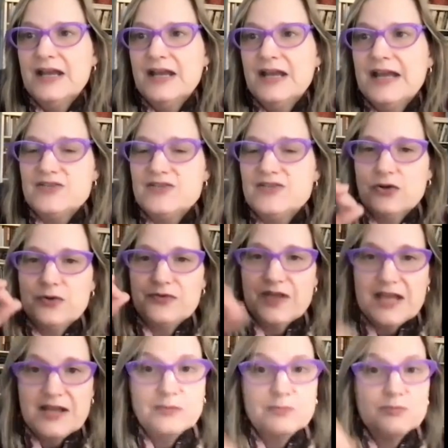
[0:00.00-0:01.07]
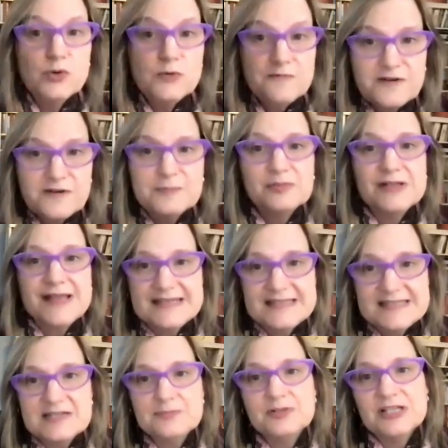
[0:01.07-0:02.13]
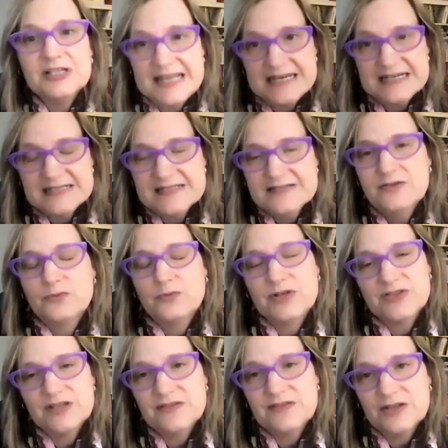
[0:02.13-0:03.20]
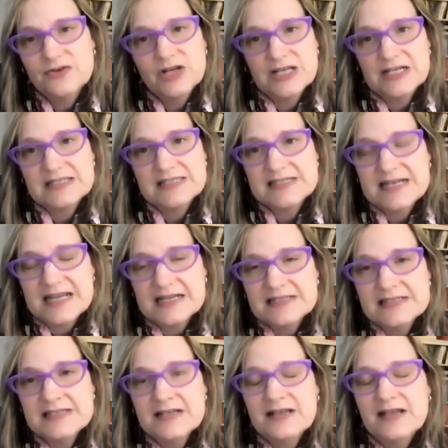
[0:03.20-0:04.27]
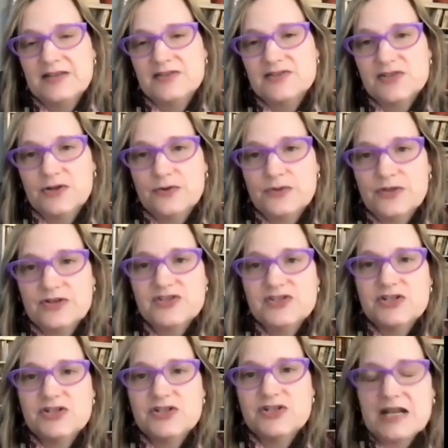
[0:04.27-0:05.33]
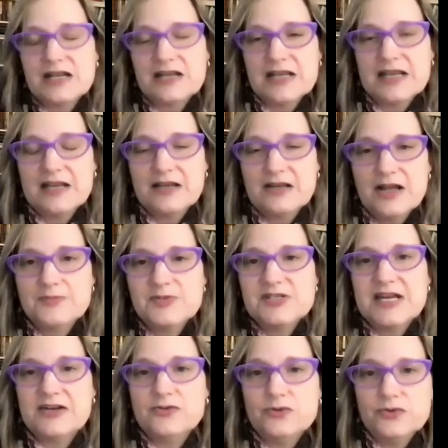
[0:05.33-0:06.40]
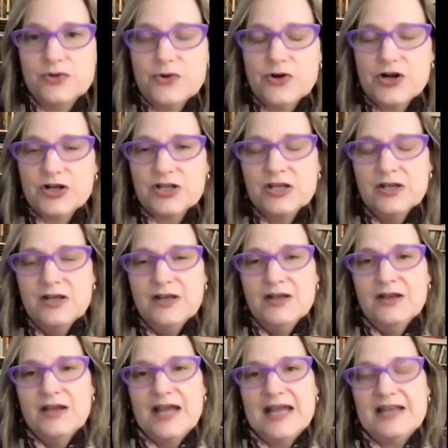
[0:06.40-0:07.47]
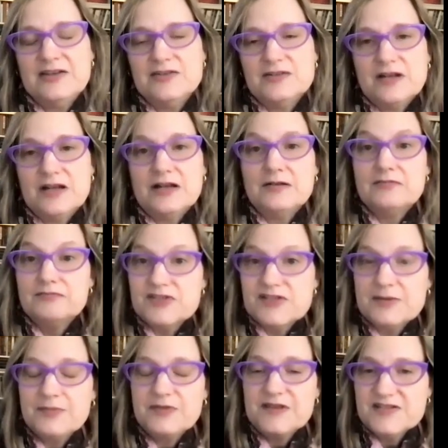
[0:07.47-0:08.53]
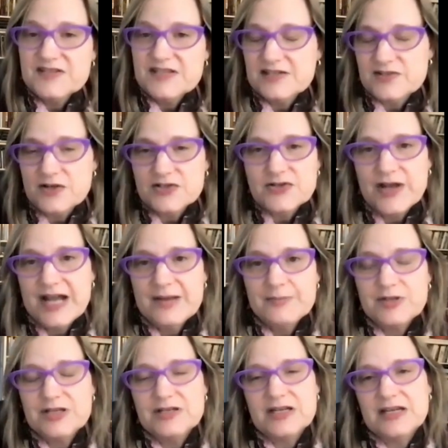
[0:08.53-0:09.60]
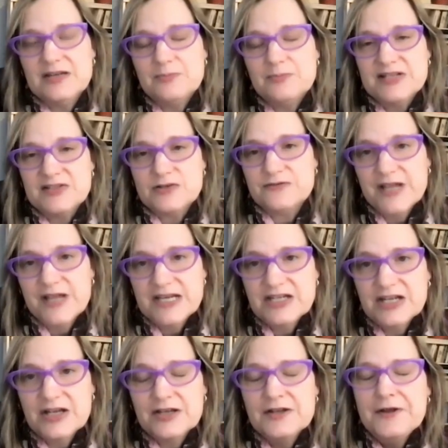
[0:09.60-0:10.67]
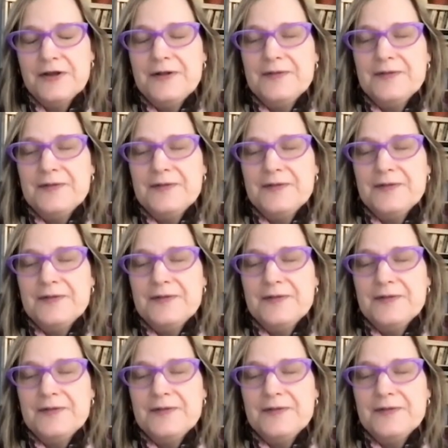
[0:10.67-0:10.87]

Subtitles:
And so they move from place to place within the United States. And so they're starting in upstate New York, and some of these things also happen in Pennsylvania,